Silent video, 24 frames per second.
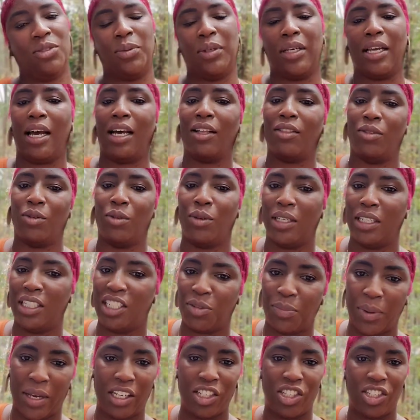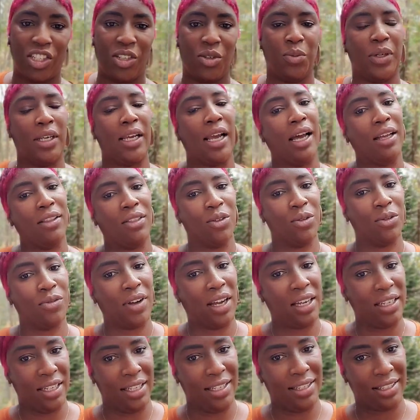we got through inspection, we got through
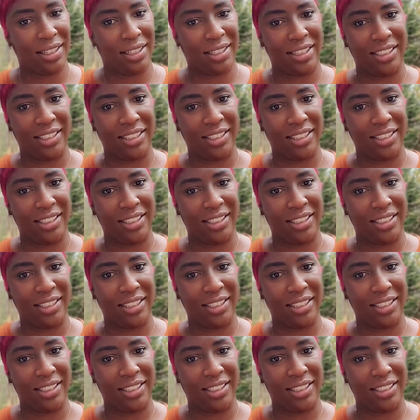financing